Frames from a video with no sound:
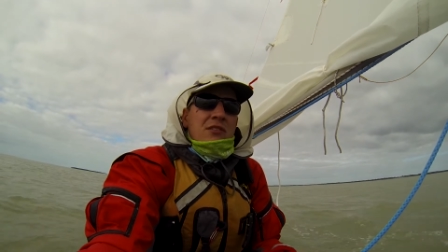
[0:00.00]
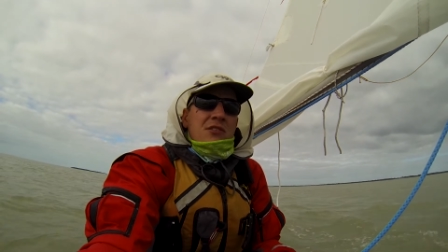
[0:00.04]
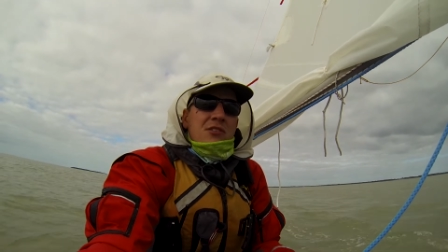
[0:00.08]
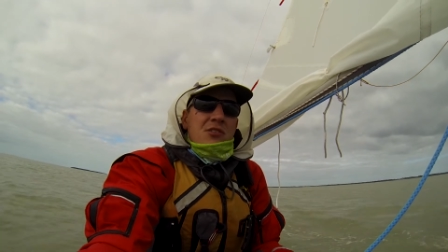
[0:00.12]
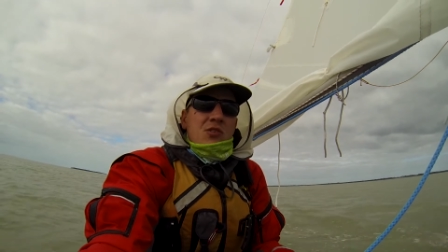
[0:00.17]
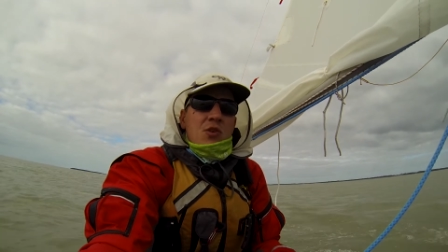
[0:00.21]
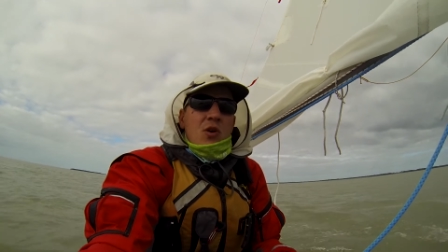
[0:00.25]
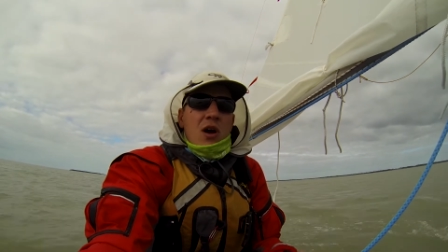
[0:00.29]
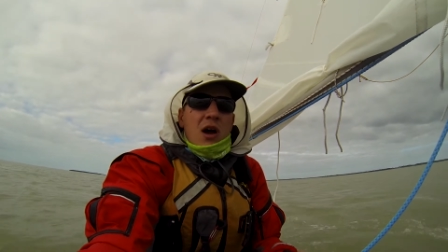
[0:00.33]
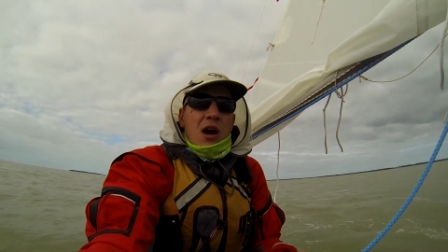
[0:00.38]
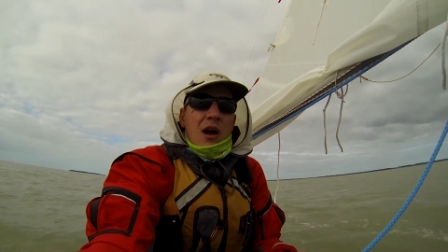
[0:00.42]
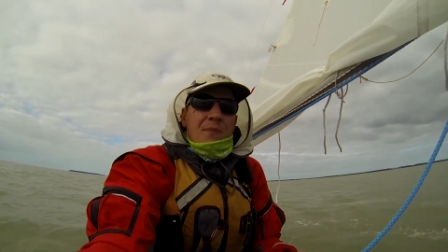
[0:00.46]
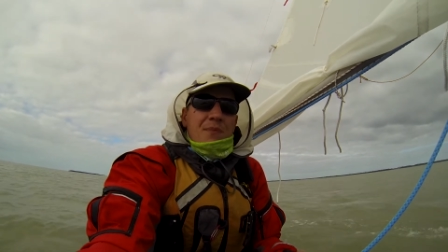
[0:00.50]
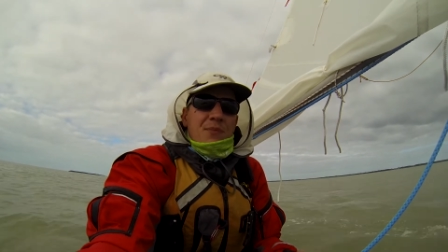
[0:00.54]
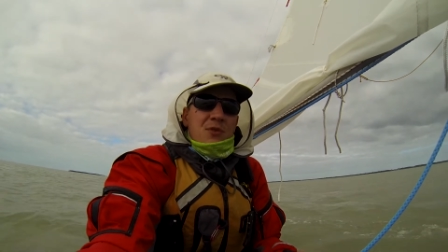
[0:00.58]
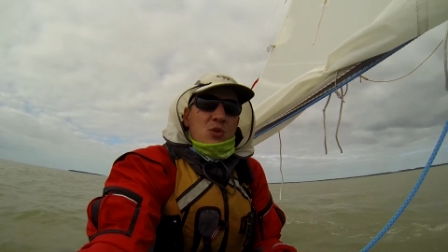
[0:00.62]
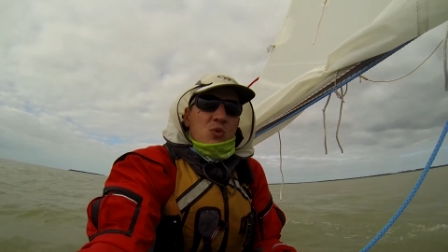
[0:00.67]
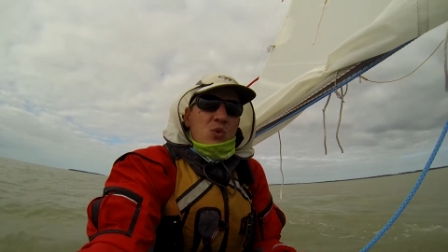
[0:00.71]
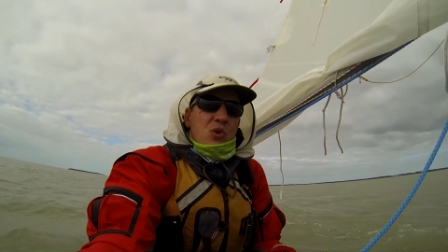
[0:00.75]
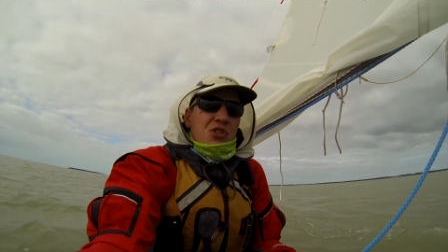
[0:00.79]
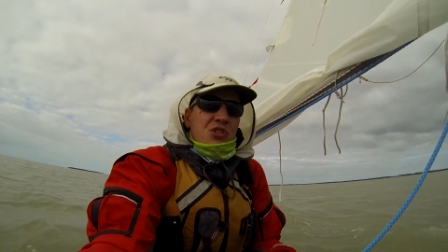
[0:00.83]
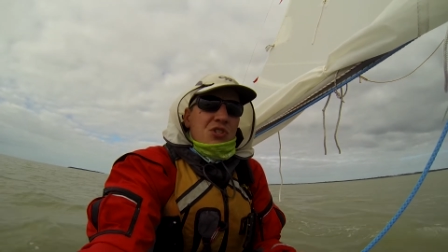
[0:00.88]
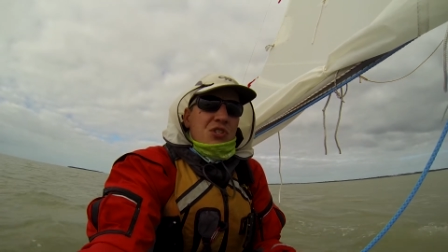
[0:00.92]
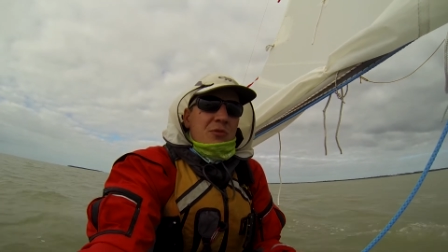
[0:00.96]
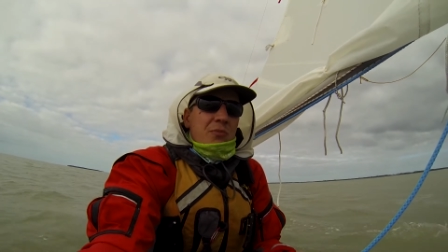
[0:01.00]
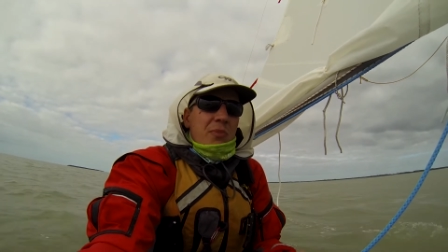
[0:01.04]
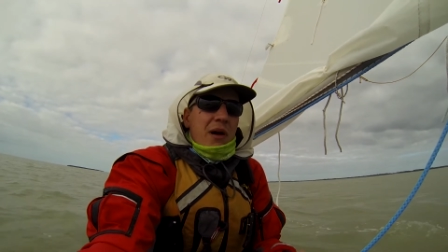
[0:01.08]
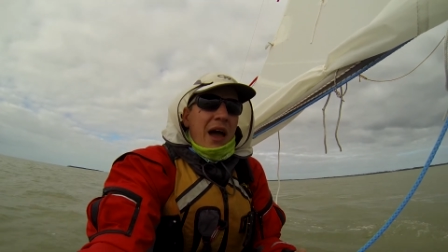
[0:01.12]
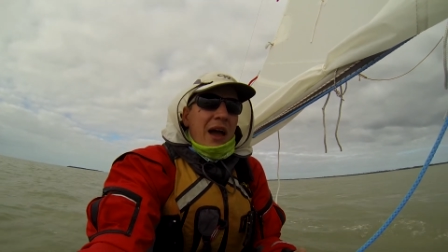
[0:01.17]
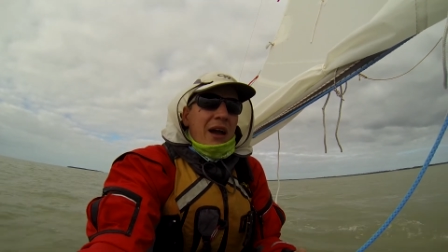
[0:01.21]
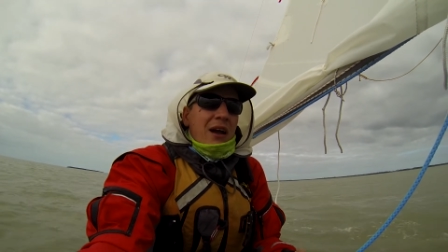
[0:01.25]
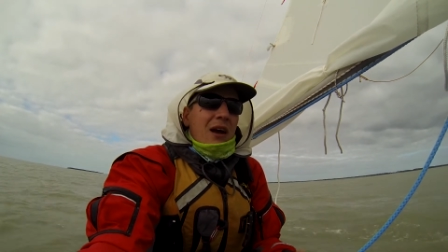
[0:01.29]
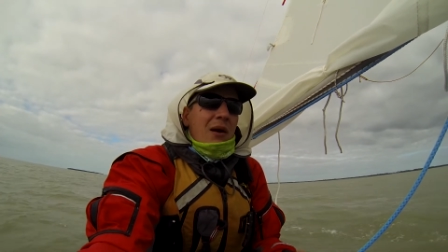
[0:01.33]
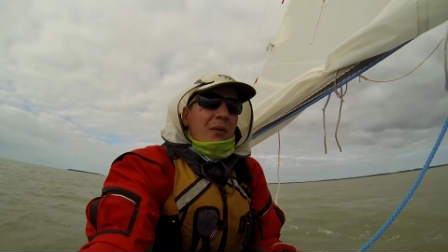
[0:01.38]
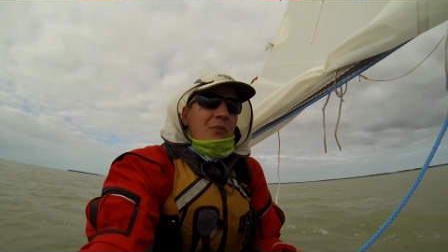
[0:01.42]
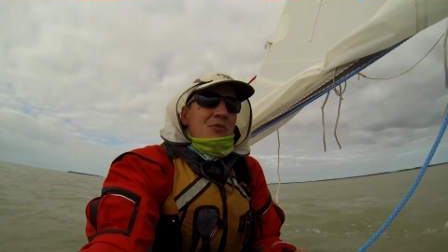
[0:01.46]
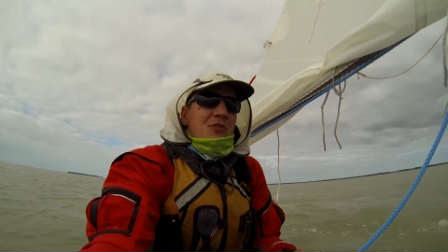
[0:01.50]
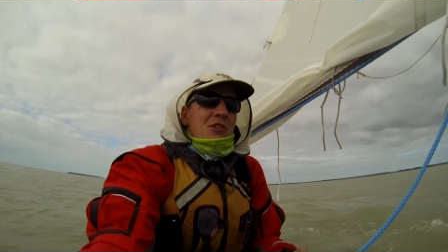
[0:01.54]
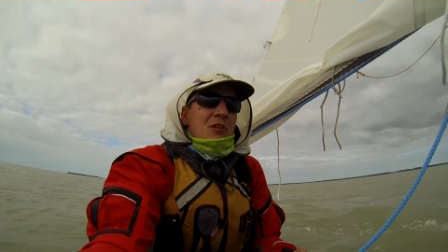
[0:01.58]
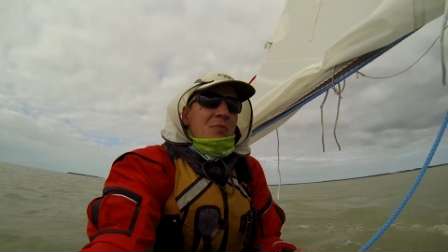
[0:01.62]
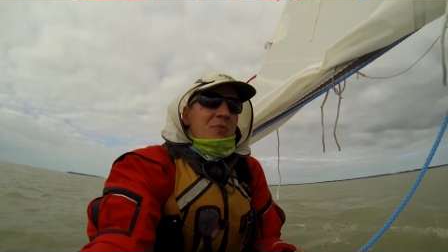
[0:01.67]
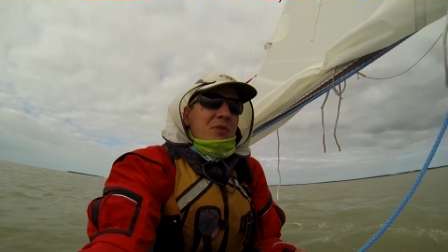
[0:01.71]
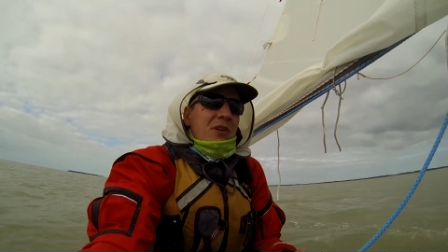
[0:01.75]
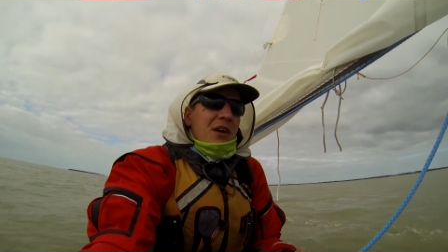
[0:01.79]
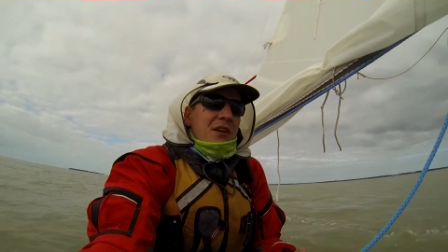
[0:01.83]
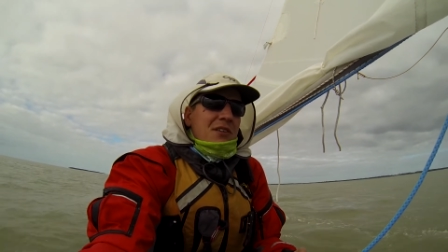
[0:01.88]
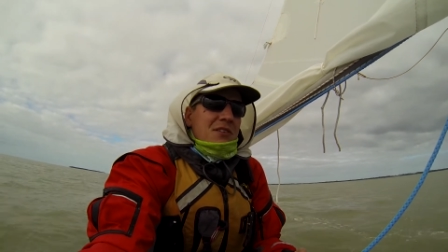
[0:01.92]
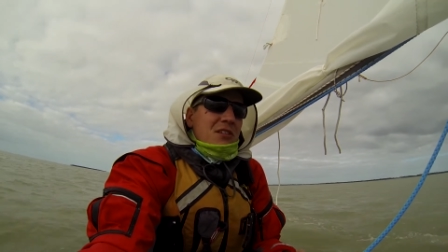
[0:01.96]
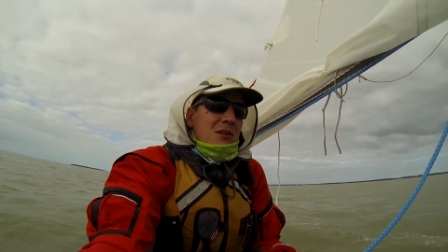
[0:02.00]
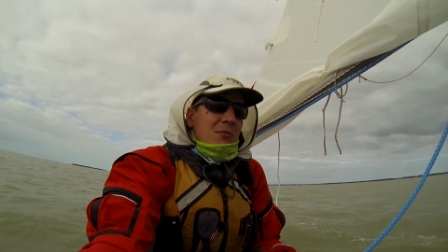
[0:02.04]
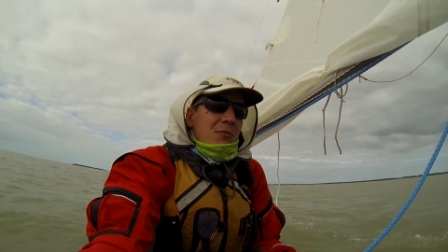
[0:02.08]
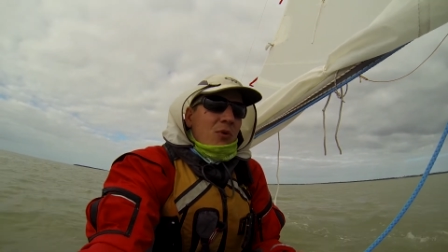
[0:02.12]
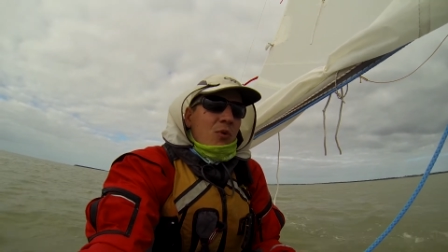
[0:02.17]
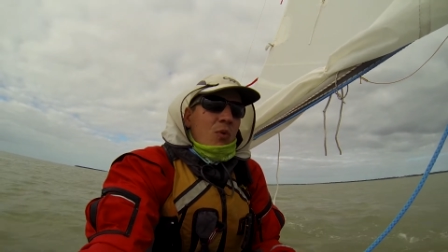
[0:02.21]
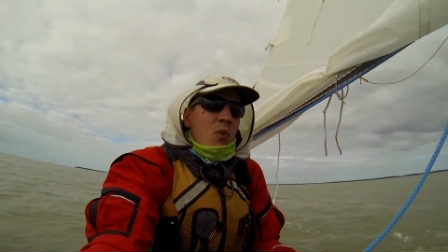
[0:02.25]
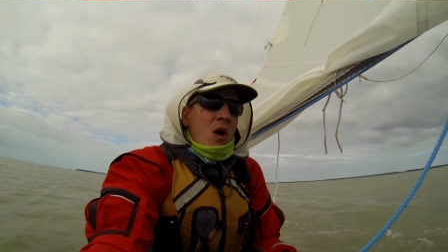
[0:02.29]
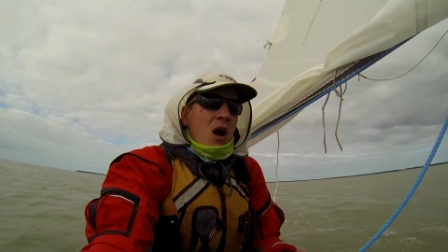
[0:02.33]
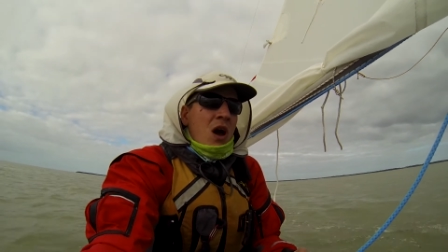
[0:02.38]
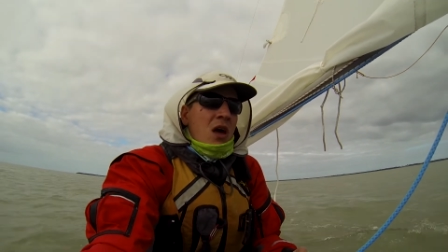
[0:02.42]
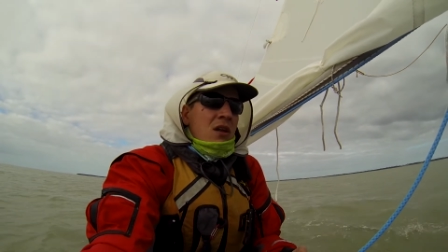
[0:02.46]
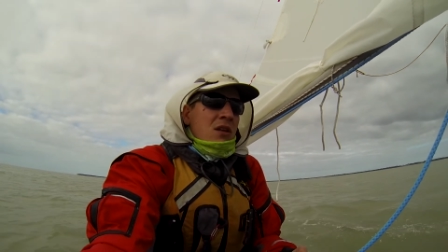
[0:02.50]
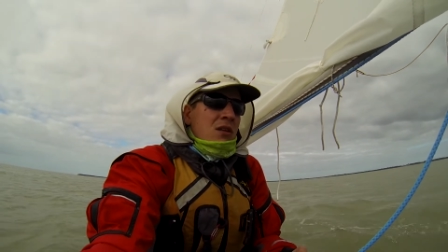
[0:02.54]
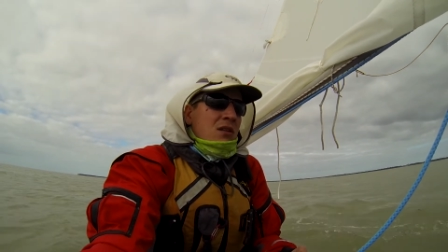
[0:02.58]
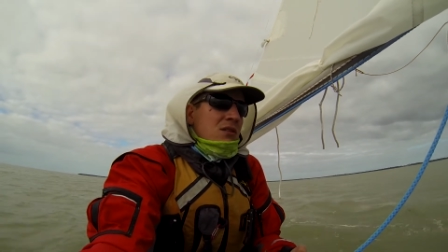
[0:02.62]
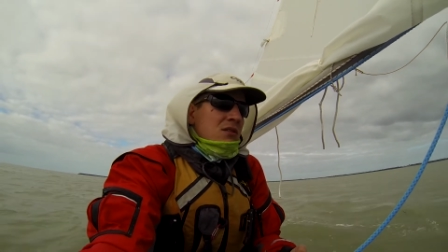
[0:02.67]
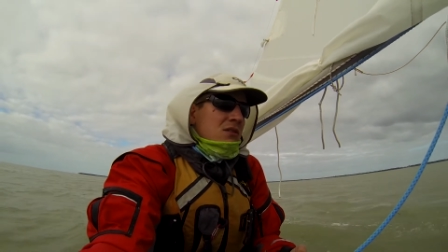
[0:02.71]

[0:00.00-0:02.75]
so I have to switch to backup GPS number 1.